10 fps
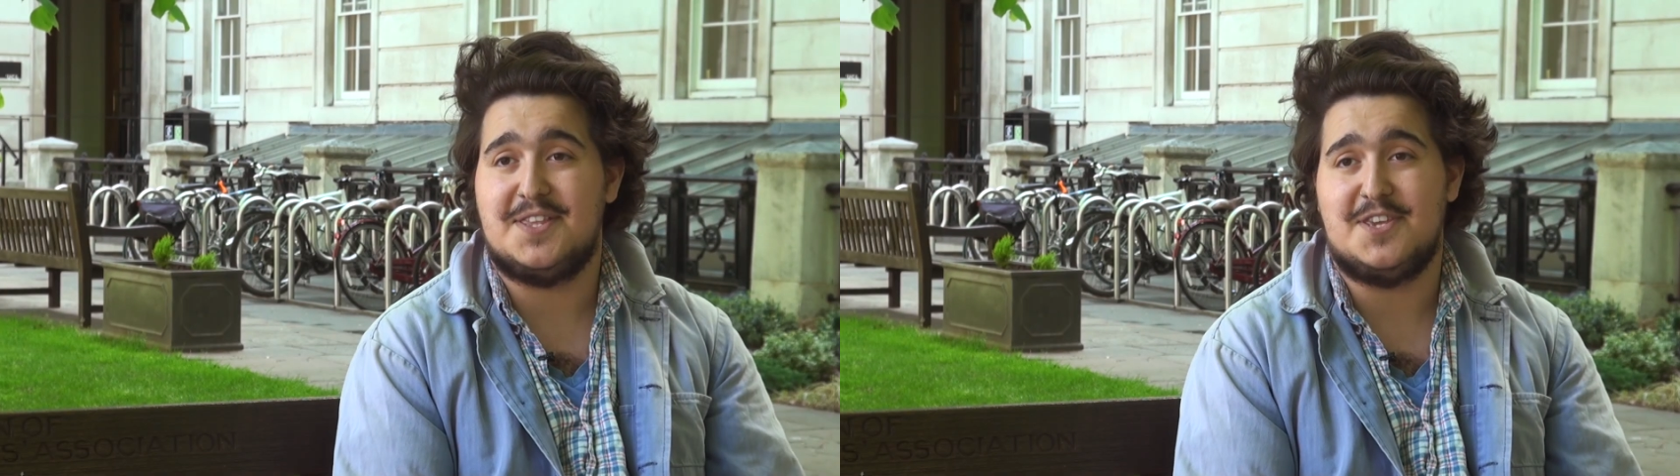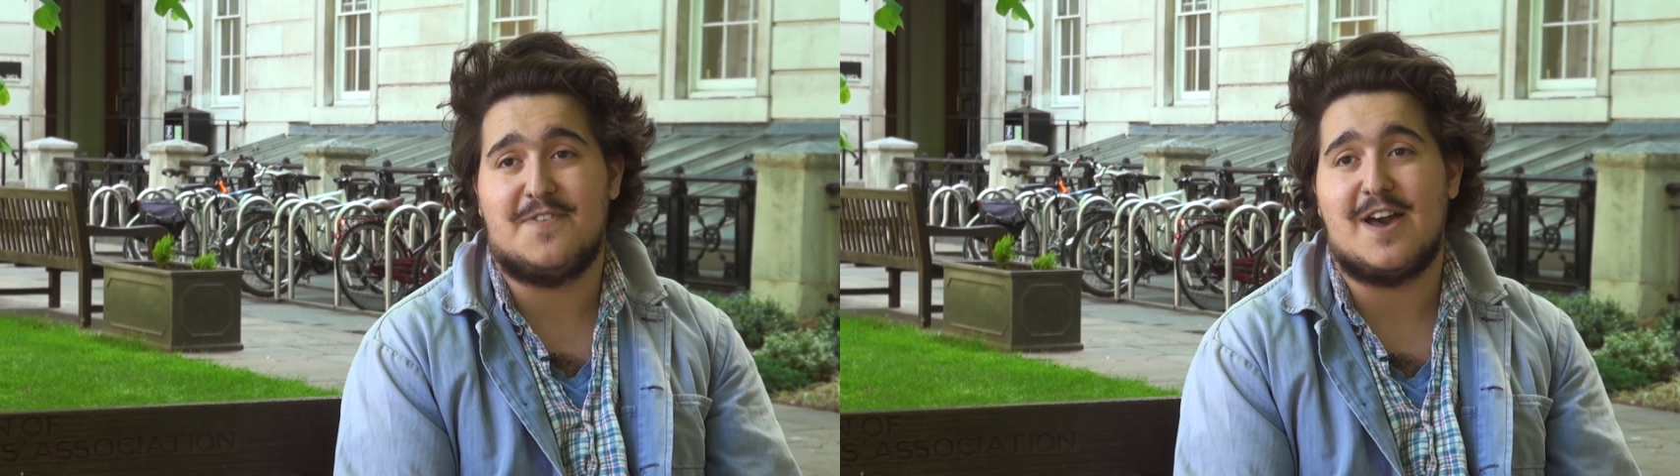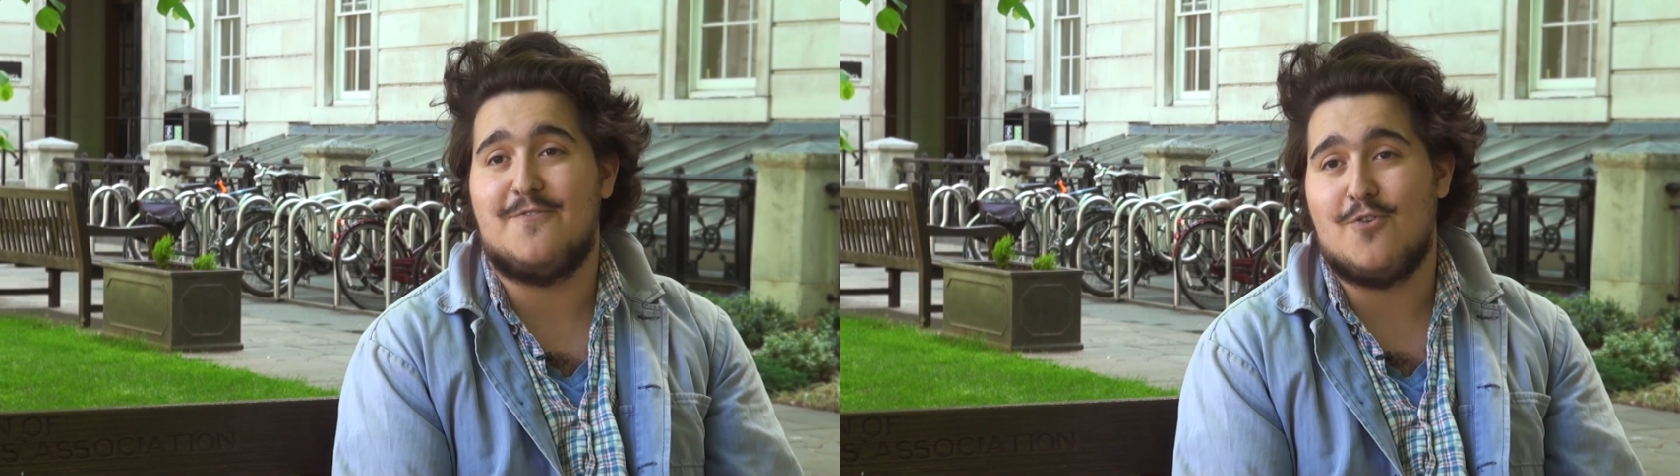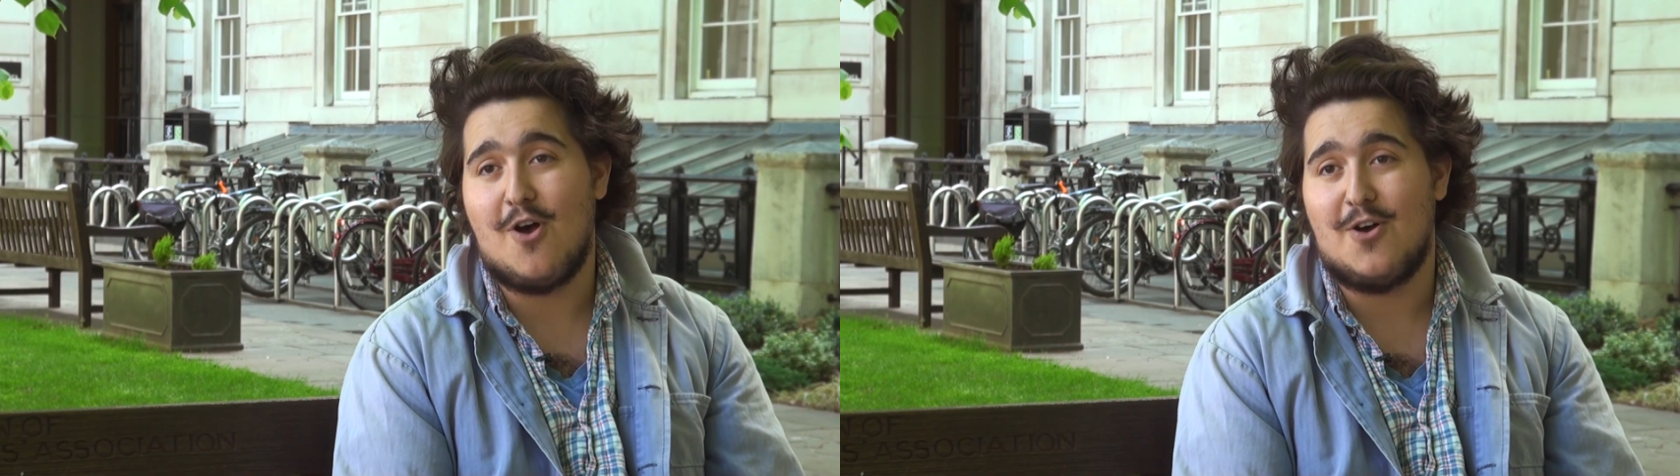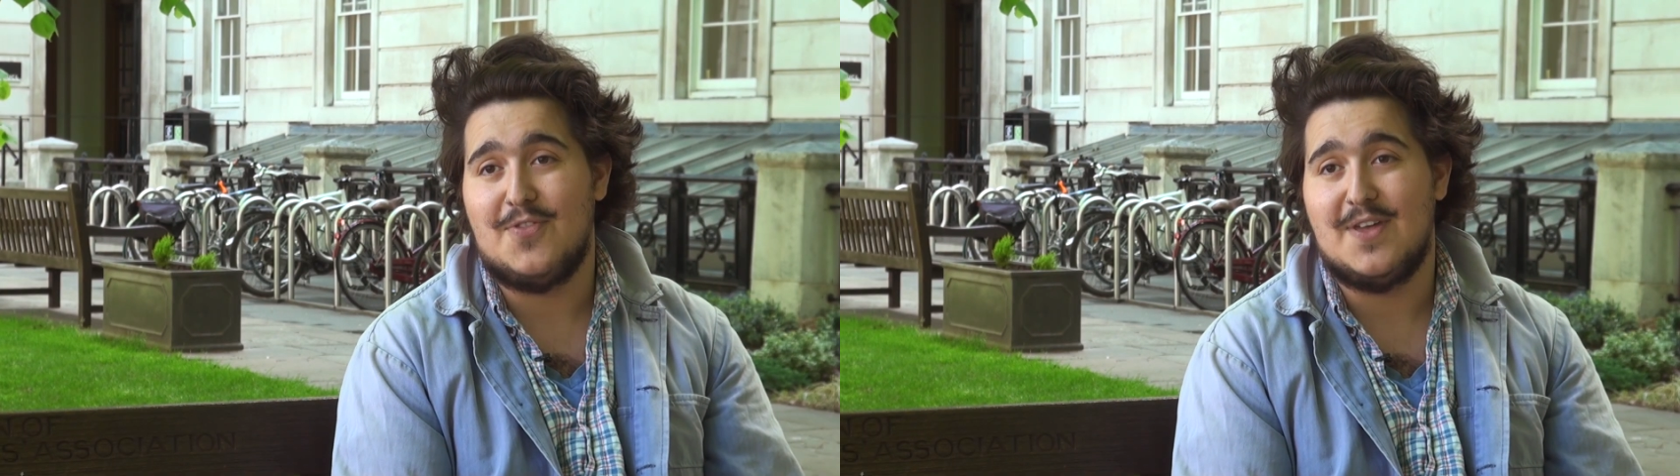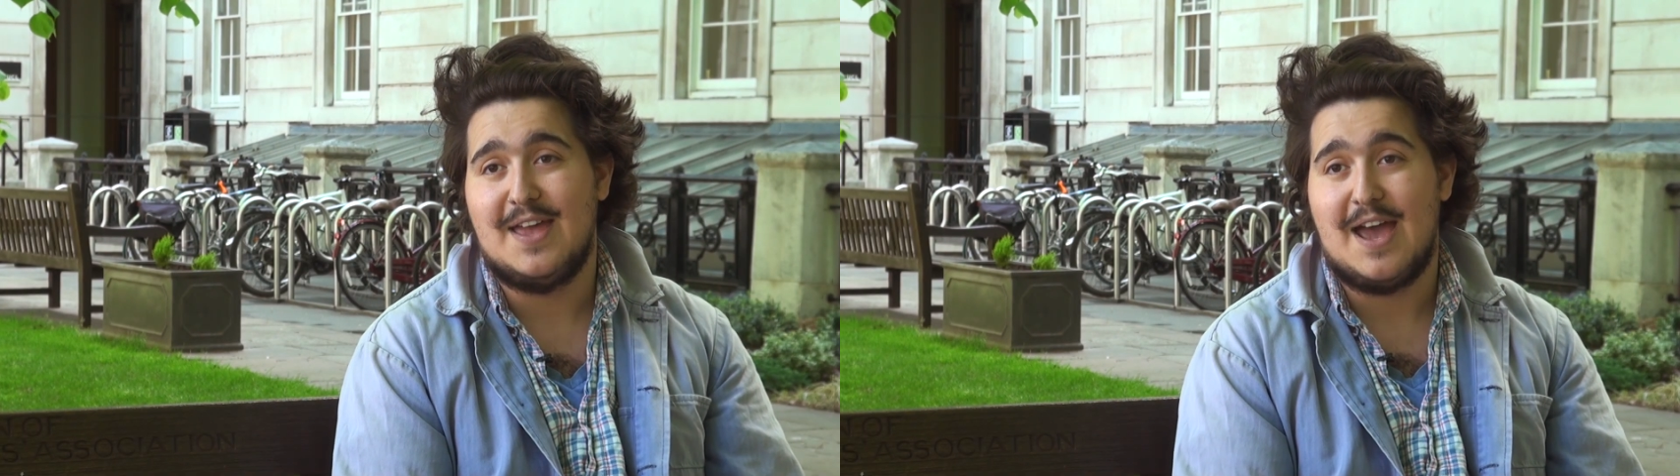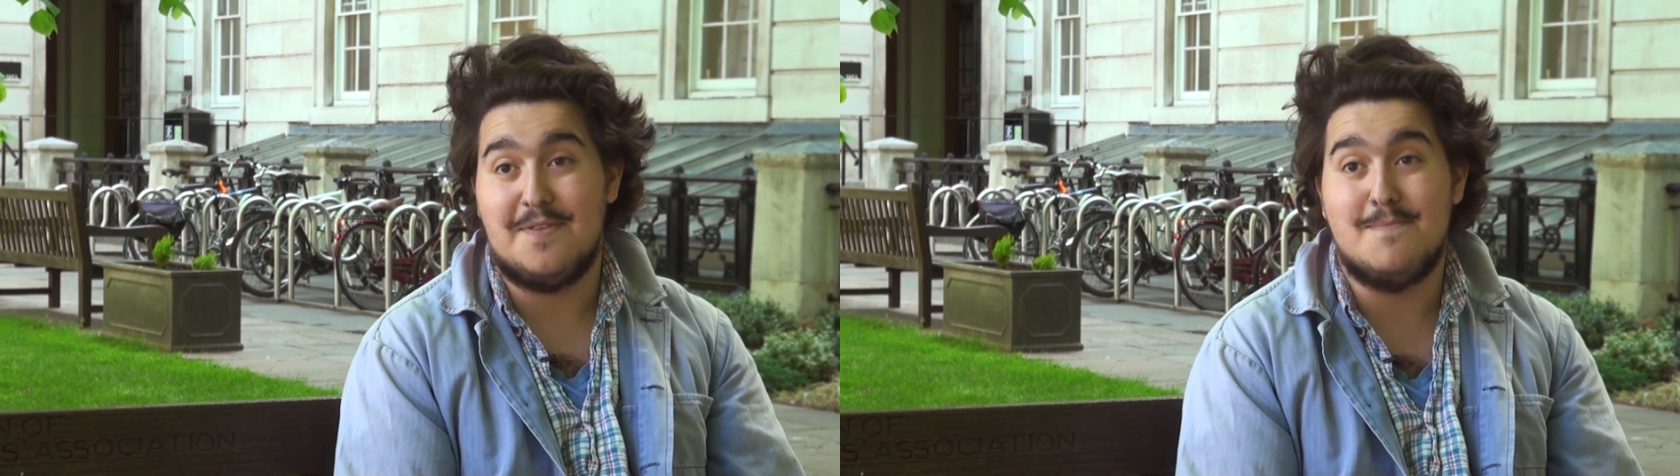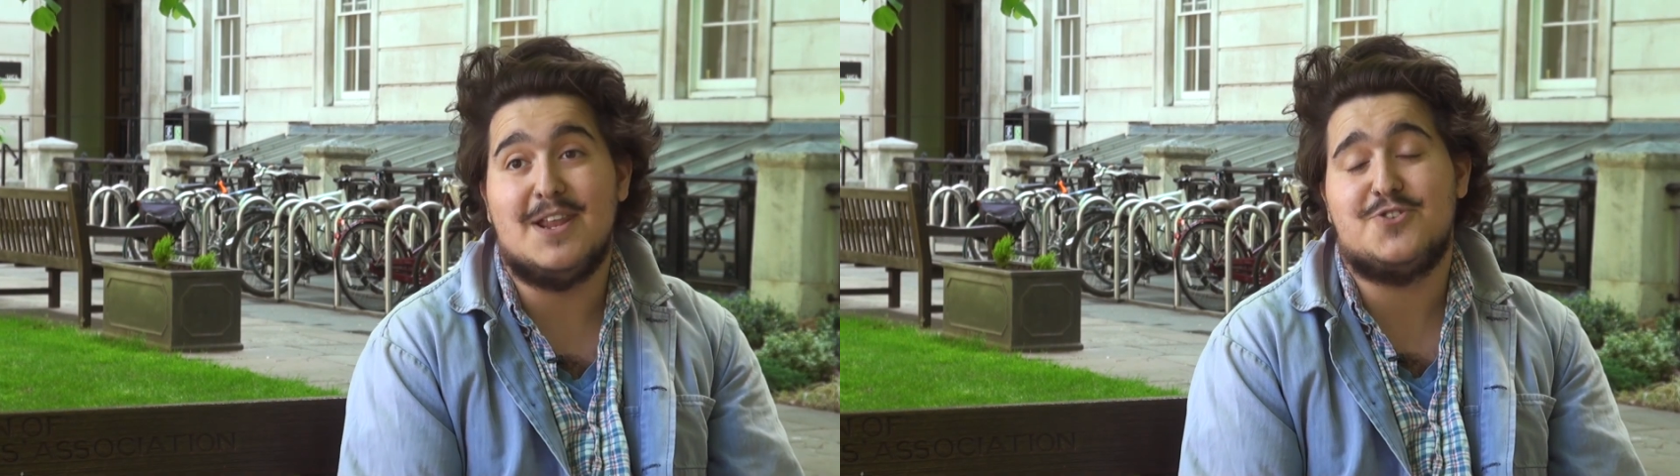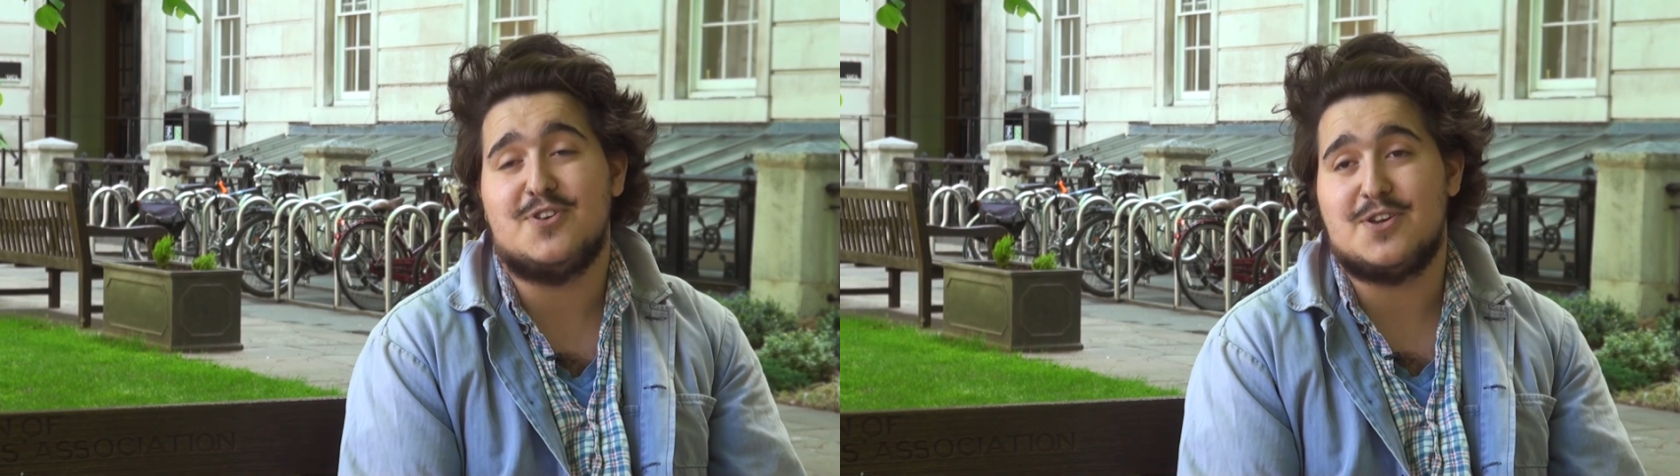city of Hebron and the military